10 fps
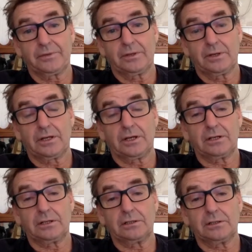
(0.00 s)

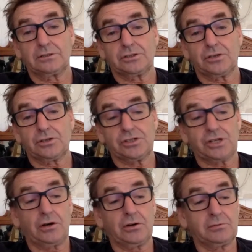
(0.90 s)
And Jerry
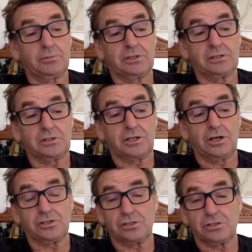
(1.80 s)
Childy had been the
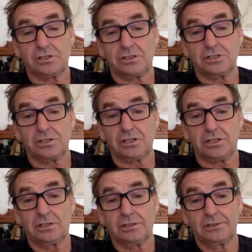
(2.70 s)
coach at Sydney City.